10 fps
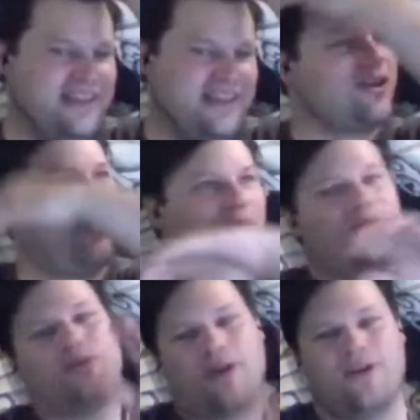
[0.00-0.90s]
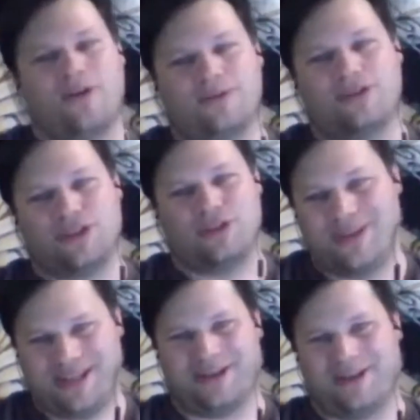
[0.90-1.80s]
is on the road to
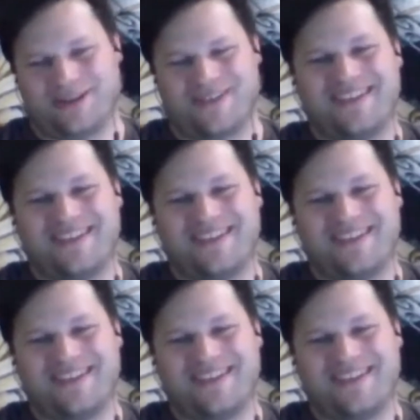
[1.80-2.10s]
here.